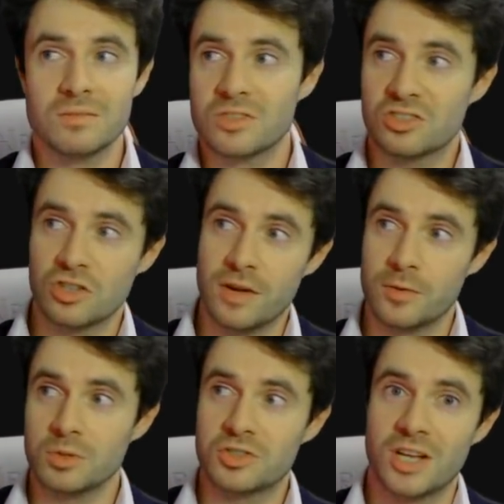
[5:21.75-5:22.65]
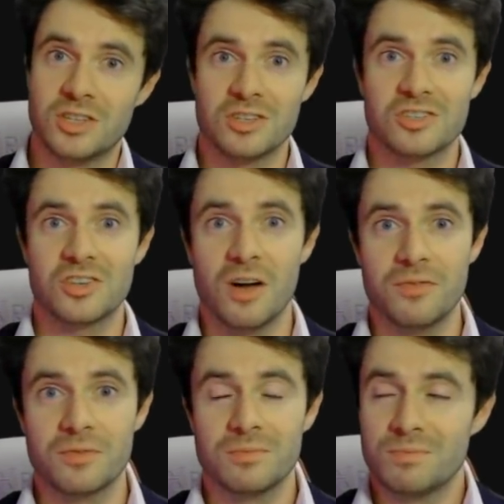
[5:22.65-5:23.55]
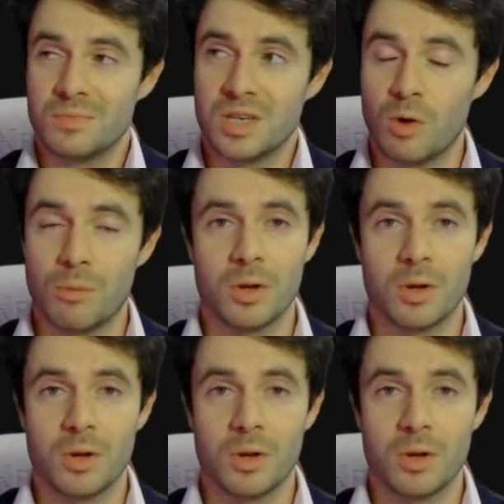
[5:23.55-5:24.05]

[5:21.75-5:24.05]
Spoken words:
the server will send you the stuff, you won't